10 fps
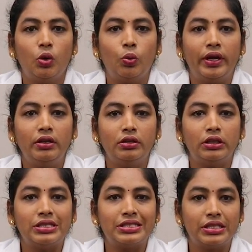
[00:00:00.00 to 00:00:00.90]
when
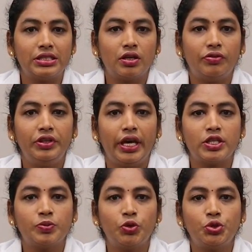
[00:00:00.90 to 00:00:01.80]
there is a risk of the
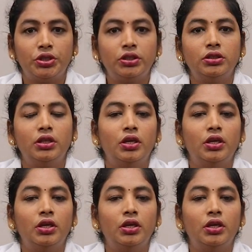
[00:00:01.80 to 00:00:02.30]
exposure